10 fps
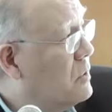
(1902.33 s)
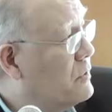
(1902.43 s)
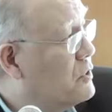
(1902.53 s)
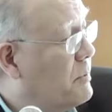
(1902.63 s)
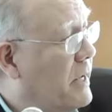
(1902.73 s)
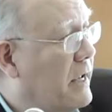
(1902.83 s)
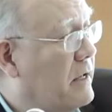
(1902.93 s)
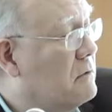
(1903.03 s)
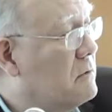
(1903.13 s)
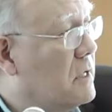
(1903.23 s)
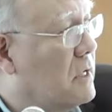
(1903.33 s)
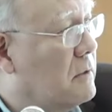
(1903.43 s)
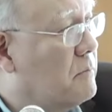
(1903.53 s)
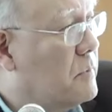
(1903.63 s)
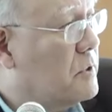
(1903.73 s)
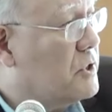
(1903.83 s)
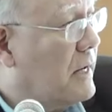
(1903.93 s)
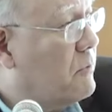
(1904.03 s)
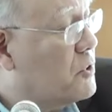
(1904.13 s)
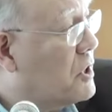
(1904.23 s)
with Japan, um, the
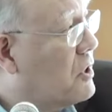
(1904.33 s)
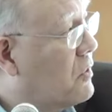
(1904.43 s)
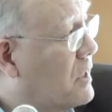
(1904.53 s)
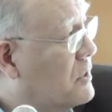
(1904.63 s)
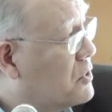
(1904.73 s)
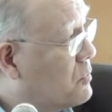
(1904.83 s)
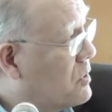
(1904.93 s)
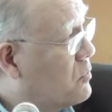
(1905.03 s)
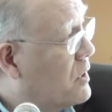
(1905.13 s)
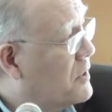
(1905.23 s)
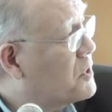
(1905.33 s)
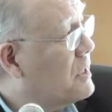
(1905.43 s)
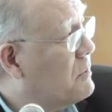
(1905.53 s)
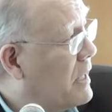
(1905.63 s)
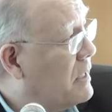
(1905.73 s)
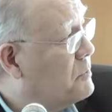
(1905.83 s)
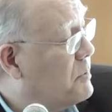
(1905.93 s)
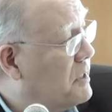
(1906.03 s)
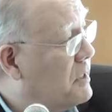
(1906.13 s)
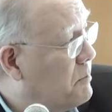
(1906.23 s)
cybersecurity is a real risk and, and it's
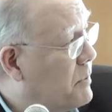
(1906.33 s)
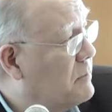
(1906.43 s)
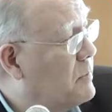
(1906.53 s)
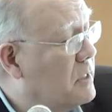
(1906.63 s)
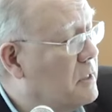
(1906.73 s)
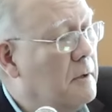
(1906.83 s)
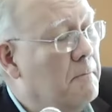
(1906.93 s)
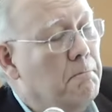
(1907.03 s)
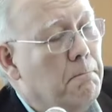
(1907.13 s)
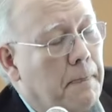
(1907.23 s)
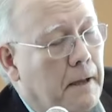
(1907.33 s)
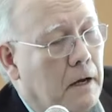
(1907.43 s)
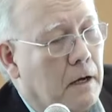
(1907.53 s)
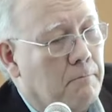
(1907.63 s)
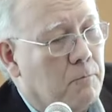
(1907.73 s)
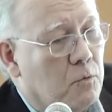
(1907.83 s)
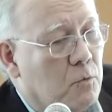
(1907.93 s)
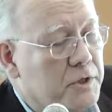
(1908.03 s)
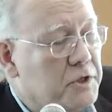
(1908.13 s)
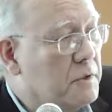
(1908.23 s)
been an impediment. Um,
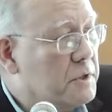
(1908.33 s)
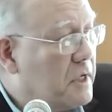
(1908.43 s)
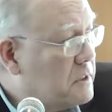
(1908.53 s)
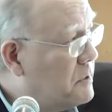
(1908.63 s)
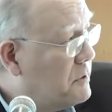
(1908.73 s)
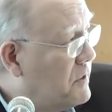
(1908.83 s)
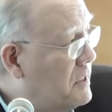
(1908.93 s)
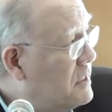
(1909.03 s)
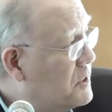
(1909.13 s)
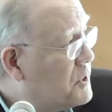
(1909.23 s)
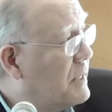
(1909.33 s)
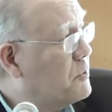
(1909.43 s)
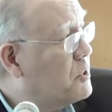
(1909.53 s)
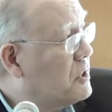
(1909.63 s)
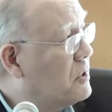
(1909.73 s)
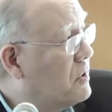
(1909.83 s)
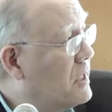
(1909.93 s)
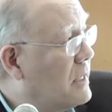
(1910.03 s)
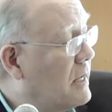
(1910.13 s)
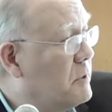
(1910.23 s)
what's your assessment of India's
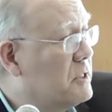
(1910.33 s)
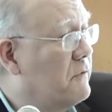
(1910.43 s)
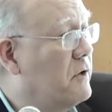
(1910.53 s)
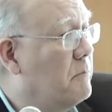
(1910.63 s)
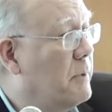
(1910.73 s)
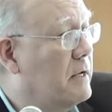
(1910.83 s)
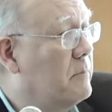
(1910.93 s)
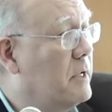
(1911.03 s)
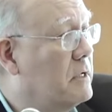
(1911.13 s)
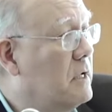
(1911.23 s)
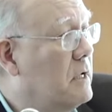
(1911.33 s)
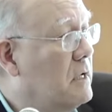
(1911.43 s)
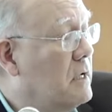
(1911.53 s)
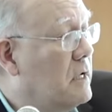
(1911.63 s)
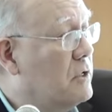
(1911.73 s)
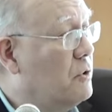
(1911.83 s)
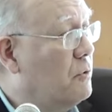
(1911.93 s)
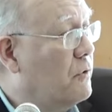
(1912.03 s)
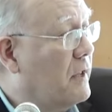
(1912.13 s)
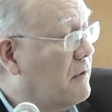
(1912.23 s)
cybersecurity and how much of an impediment do
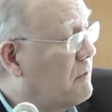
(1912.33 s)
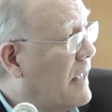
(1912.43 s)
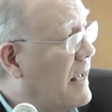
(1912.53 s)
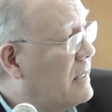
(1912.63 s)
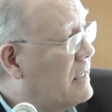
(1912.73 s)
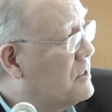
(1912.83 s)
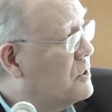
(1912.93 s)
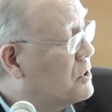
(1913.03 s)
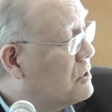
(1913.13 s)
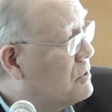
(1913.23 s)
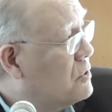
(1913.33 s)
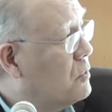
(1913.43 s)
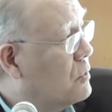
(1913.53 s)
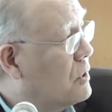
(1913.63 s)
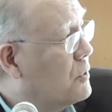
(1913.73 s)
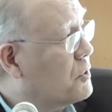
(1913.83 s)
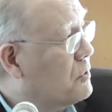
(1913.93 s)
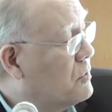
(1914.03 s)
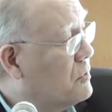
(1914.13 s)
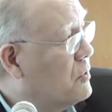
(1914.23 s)
you think that is to
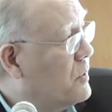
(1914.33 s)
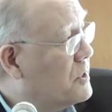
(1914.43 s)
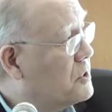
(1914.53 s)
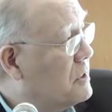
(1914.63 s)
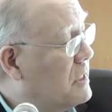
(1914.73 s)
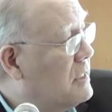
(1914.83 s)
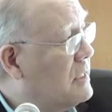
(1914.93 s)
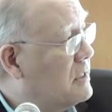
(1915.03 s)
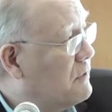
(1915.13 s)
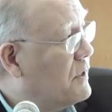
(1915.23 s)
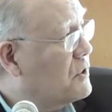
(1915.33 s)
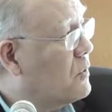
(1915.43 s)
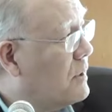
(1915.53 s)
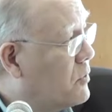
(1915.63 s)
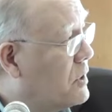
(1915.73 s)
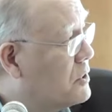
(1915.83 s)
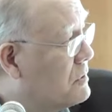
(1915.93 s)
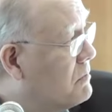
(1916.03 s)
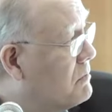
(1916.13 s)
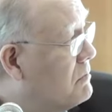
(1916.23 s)
closer U.S. India defense cooperation?